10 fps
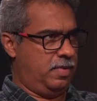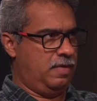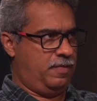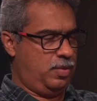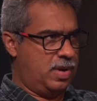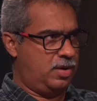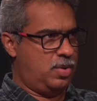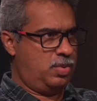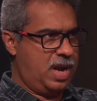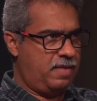If you
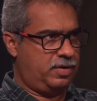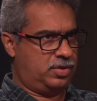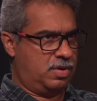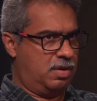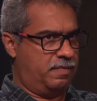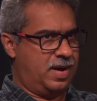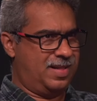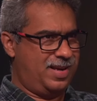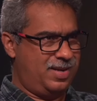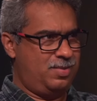don't have a strong
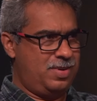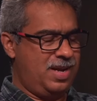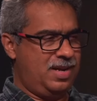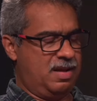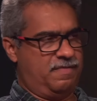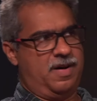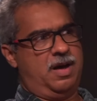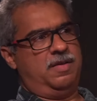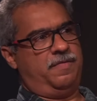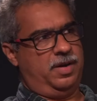father, you need that
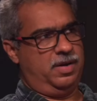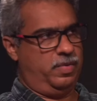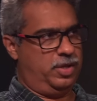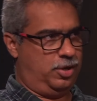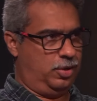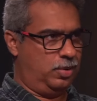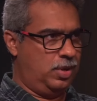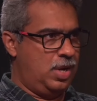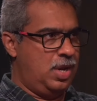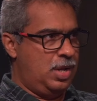father figure with you.
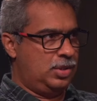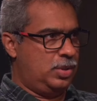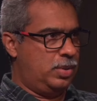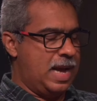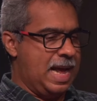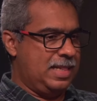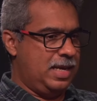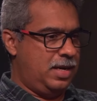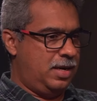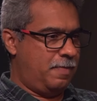So, and
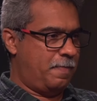then,